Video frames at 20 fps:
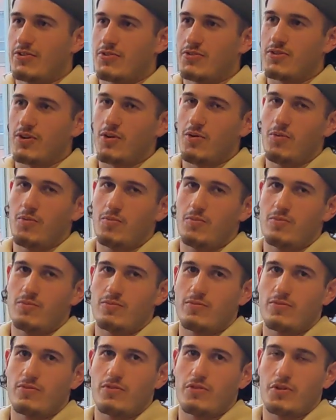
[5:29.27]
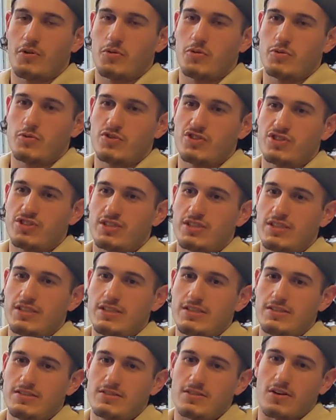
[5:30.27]
So those
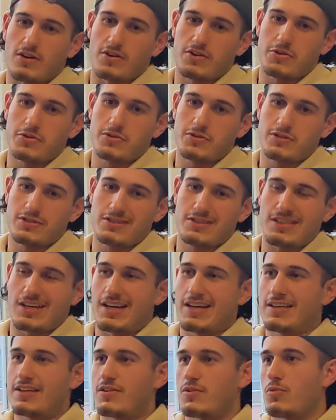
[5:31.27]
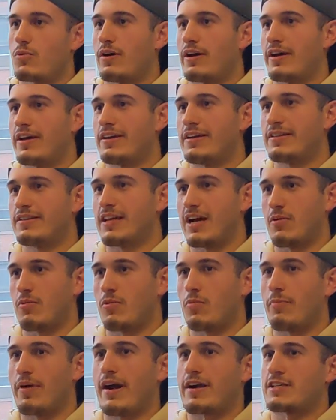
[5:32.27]
seeds are usually designed in a way that
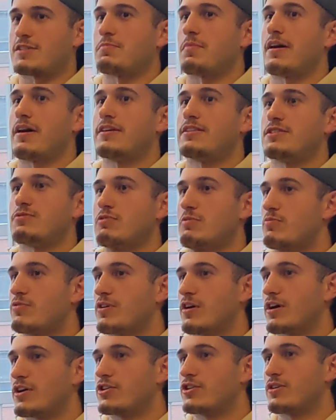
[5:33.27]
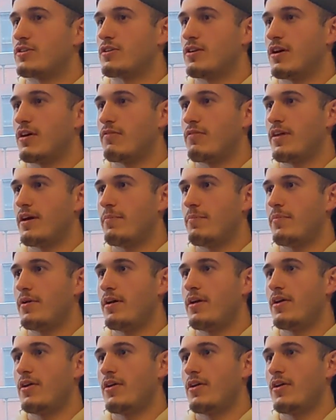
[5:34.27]
will maximize the reproduction of them.